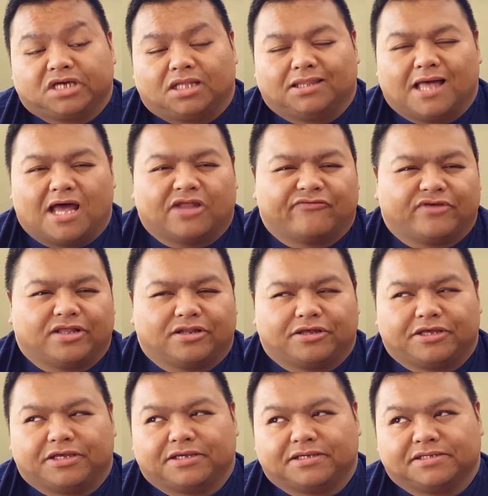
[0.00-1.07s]
a lot of it
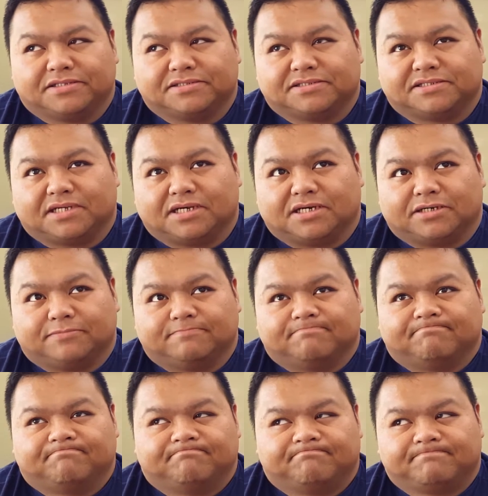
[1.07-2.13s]
is...
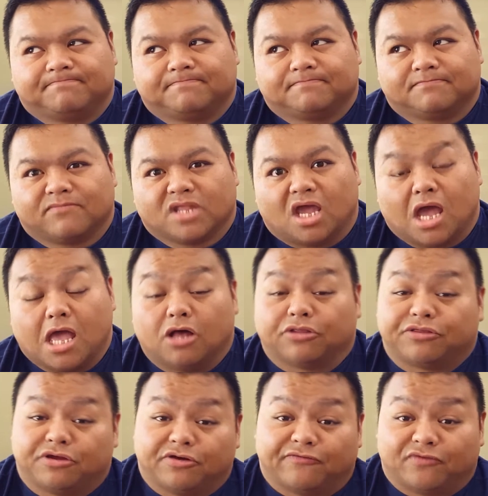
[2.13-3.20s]
Um,
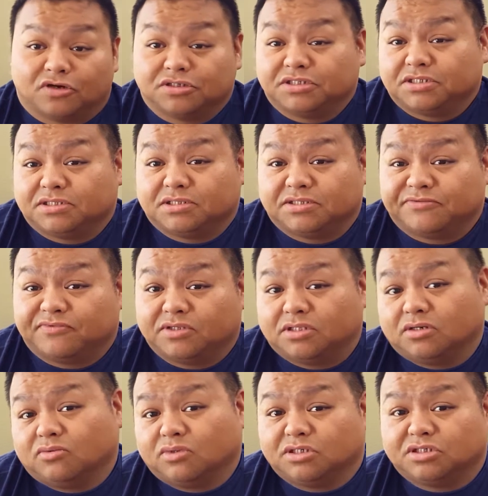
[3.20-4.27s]
healthier versions of what
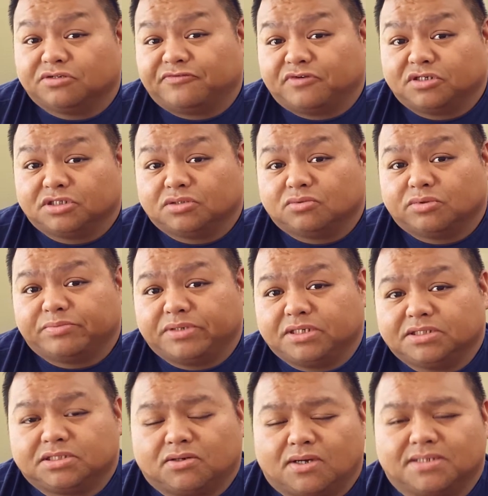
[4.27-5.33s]
the original version would
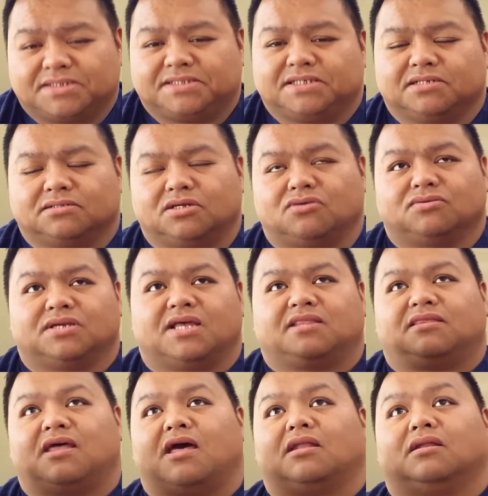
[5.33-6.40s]
be, so I still don't
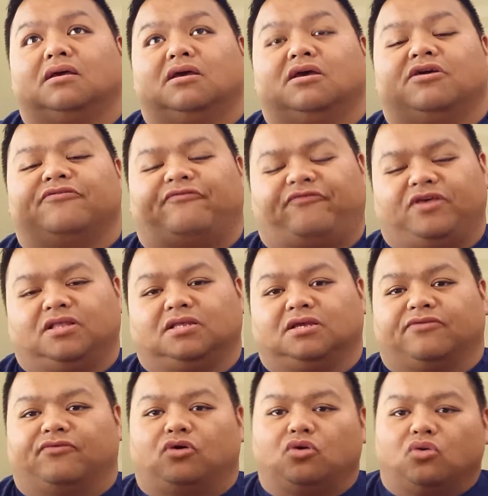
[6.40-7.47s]
get that feeling
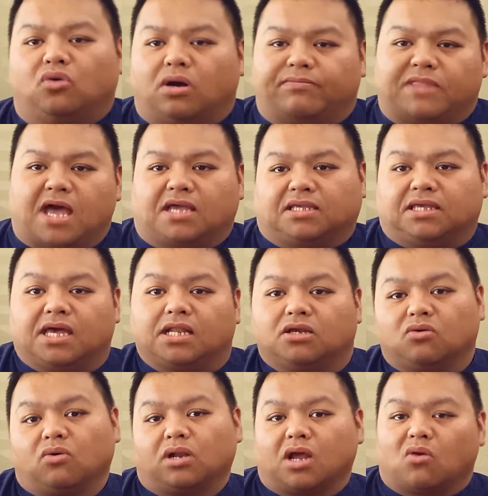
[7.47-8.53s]
of, ooh, I'm not
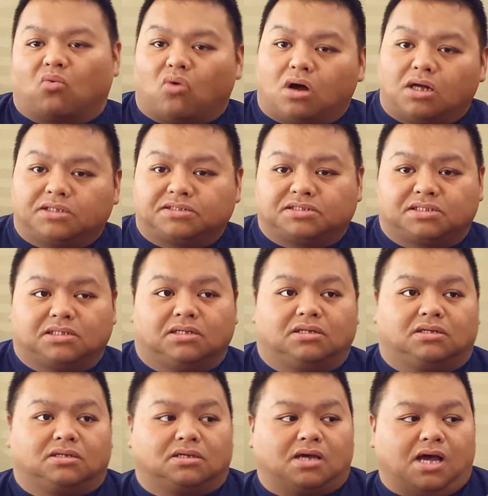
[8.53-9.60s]
getting what I want,
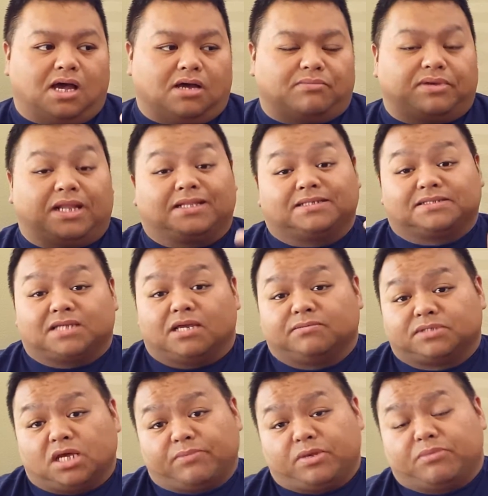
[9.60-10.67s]
uh, but at the
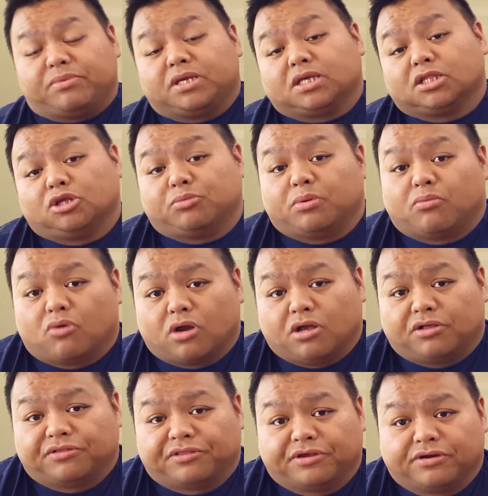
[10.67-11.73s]
same time, it being a little bit more
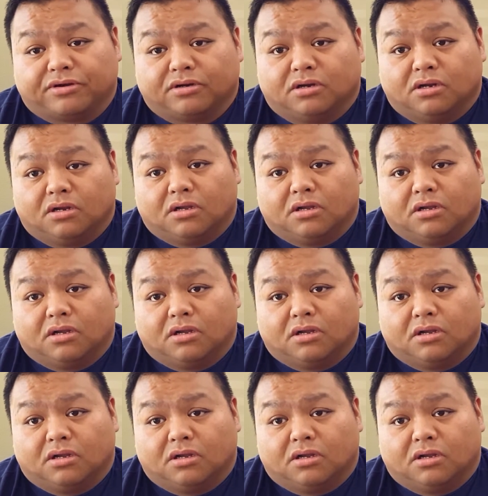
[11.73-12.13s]
healthier